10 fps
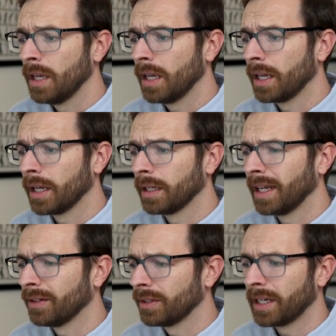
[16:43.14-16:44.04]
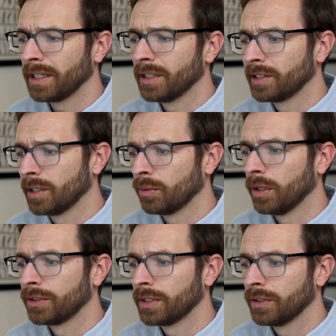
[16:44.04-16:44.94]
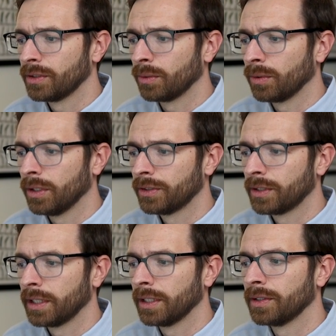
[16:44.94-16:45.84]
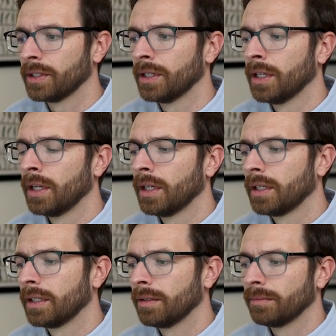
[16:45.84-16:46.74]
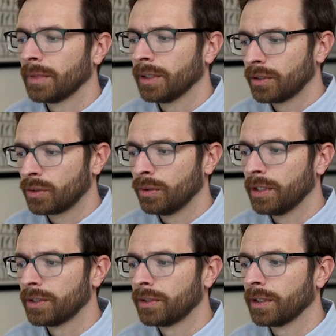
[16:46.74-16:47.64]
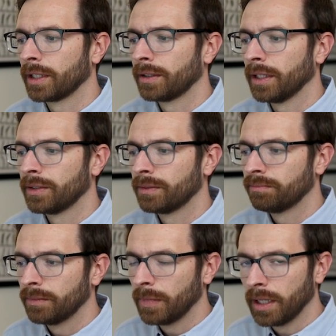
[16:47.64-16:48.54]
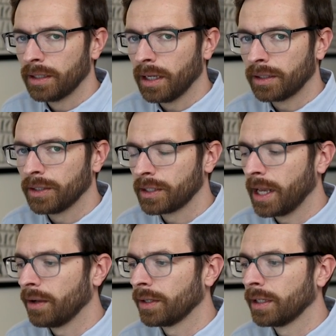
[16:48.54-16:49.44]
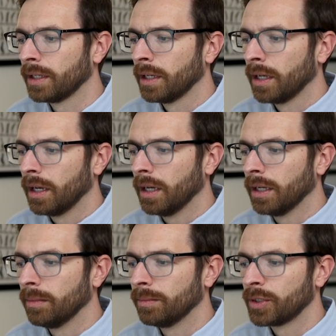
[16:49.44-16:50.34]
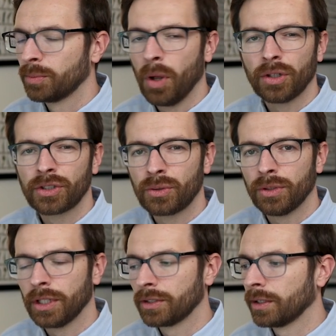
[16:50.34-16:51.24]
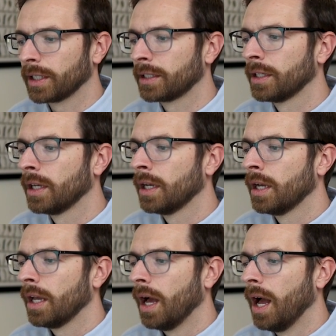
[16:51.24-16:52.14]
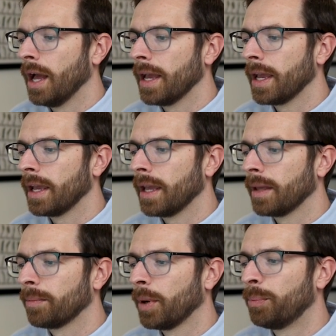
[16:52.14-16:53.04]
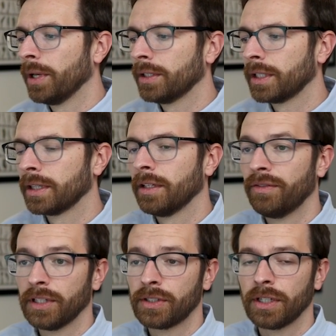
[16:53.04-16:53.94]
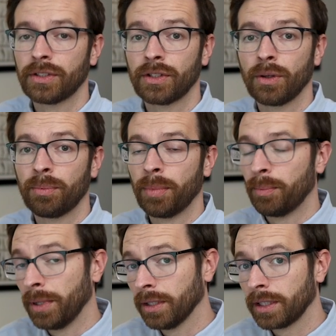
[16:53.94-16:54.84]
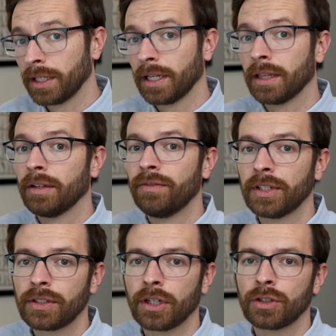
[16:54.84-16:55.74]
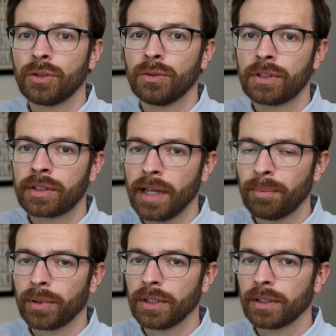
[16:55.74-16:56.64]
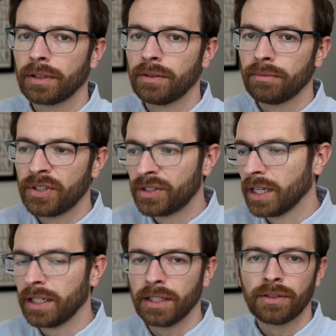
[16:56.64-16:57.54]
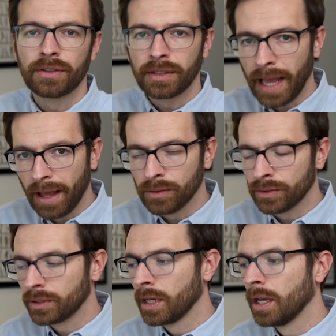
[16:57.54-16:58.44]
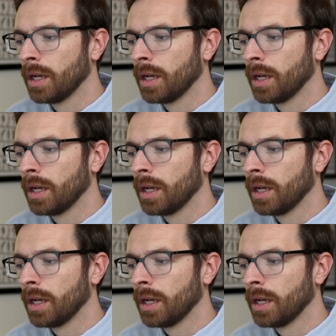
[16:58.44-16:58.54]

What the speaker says: And I don't think I touched on Ralston. So Ralston is a school district that's in Douglas County, smaller school district. Papillion, La Vista. So Papillion and La Vista are two separate cities, towns,